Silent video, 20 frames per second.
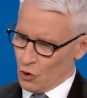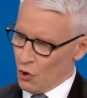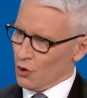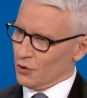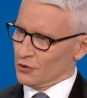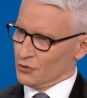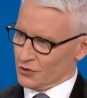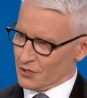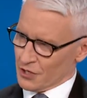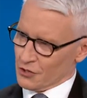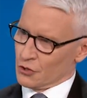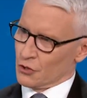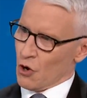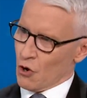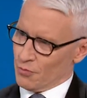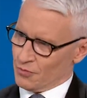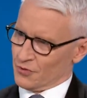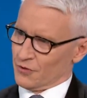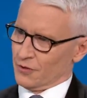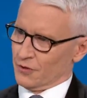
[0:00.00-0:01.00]
You go. You say you
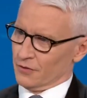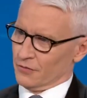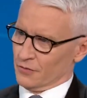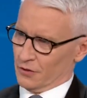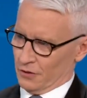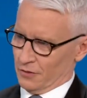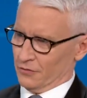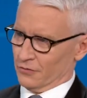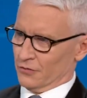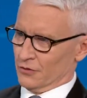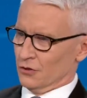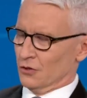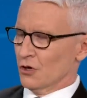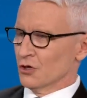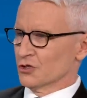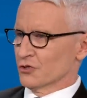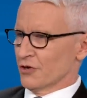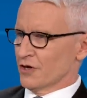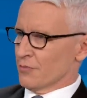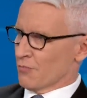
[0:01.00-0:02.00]
go up to the, the the
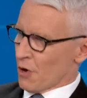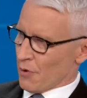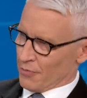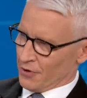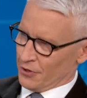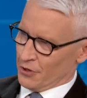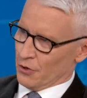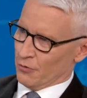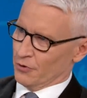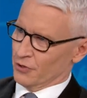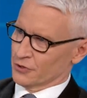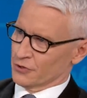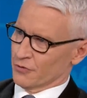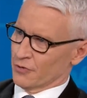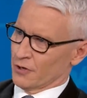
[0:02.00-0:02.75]
lingerie department and no